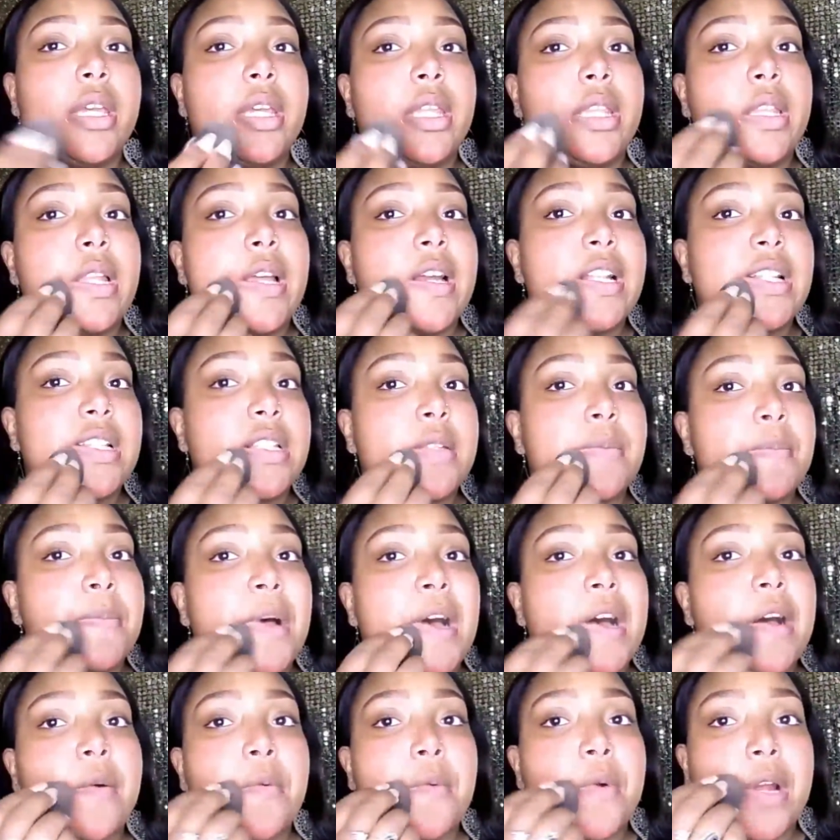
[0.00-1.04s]
in that
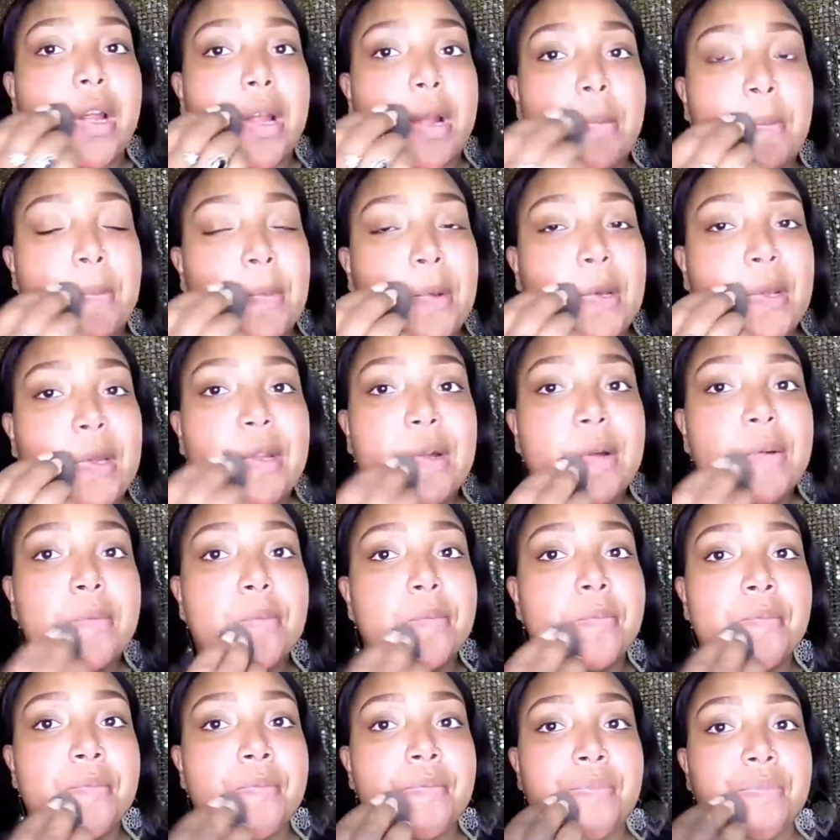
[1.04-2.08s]
spot where I put
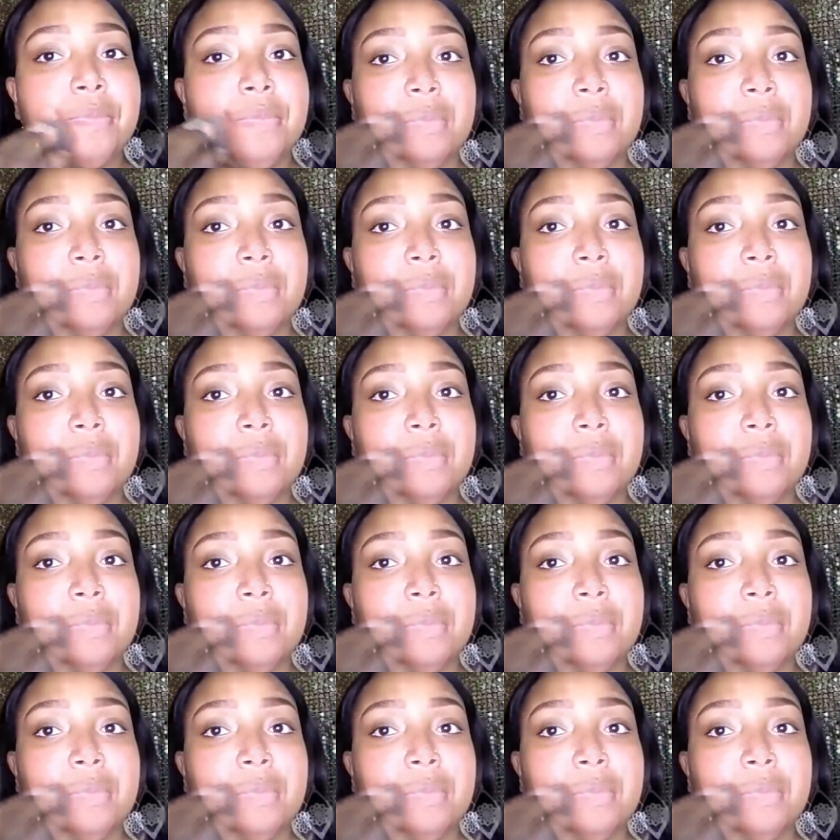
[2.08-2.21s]
them.